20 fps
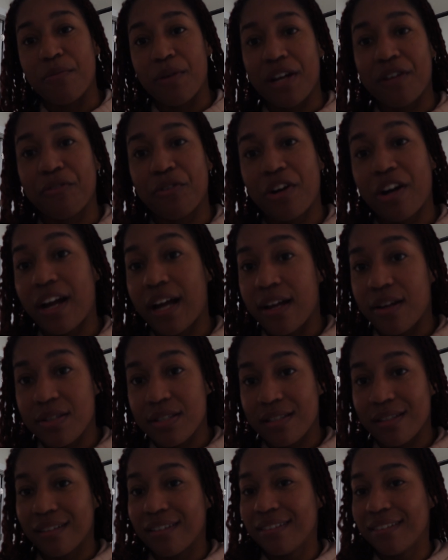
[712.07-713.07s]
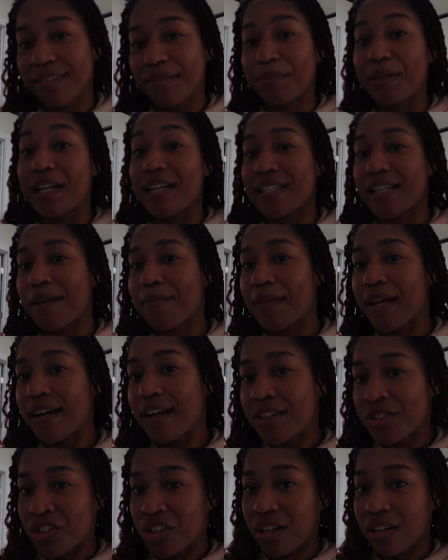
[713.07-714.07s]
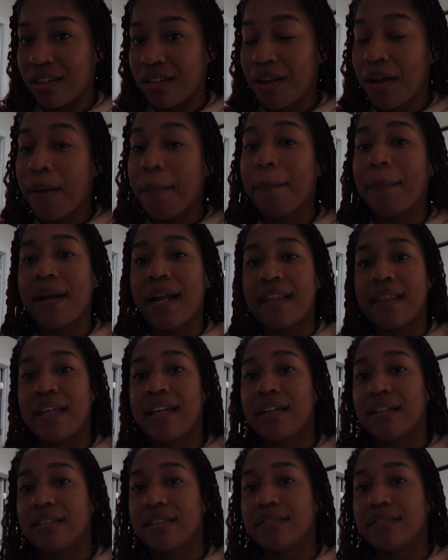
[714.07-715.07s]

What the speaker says: brand for our house because I'm that extra, but I think